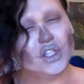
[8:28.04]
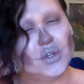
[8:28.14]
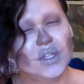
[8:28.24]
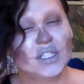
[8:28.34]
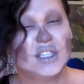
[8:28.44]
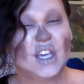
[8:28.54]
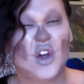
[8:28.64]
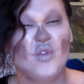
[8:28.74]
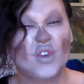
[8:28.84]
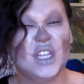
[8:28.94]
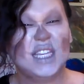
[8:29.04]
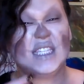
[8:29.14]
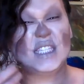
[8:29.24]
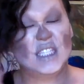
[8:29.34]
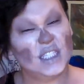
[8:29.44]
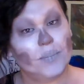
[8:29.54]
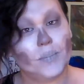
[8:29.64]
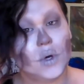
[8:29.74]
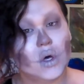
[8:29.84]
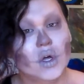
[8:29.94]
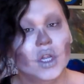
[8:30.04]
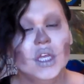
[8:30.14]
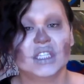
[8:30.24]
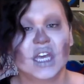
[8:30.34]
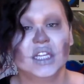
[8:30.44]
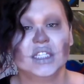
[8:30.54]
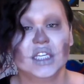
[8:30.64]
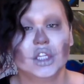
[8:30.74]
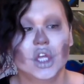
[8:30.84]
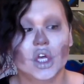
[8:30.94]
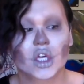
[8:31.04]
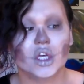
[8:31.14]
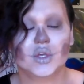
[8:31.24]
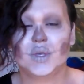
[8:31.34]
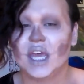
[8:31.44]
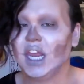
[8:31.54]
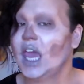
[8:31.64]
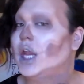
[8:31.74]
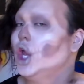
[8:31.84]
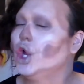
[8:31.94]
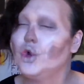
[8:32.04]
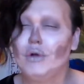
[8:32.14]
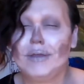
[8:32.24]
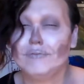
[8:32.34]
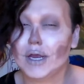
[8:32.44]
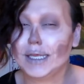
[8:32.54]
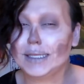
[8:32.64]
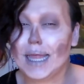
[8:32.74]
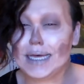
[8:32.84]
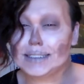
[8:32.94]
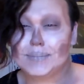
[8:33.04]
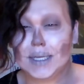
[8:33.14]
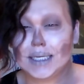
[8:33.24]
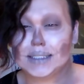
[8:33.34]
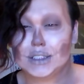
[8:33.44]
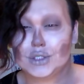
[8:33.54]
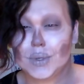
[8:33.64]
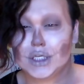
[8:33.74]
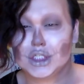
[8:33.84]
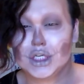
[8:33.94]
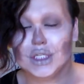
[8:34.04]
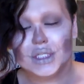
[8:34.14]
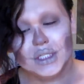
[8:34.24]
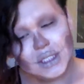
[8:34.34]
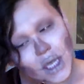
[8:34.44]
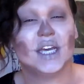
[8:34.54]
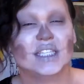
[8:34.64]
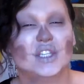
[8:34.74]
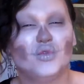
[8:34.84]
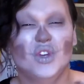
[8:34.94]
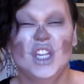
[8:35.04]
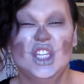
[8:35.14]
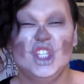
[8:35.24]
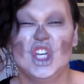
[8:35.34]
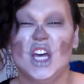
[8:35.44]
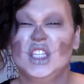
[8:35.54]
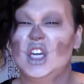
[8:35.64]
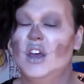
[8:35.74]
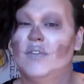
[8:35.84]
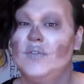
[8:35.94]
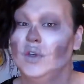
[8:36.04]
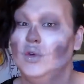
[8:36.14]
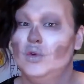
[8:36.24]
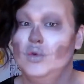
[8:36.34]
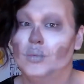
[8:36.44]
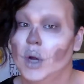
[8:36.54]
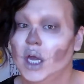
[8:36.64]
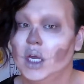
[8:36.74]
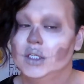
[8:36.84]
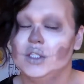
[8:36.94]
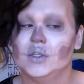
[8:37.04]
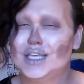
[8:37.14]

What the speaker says: Also, this is like a really simple skeleton look, so yet again, great for any last minute situations because it's really just a few products.